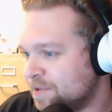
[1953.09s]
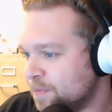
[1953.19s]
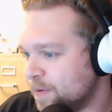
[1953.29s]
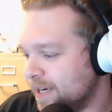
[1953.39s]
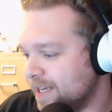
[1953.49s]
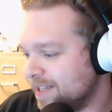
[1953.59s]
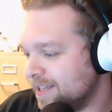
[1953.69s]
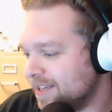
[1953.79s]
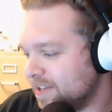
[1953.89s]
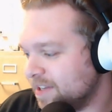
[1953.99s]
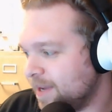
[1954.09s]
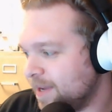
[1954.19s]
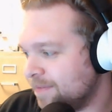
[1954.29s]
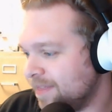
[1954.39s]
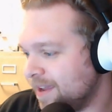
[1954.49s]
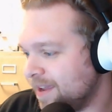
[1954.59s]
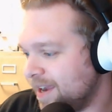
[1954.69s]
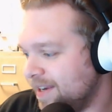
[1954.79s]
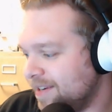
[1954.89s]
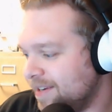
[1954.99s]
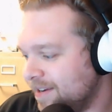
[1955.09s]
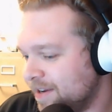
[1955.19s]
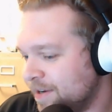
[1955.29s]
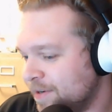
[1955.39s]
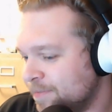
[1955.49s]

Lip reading: really tells me everything I need to know,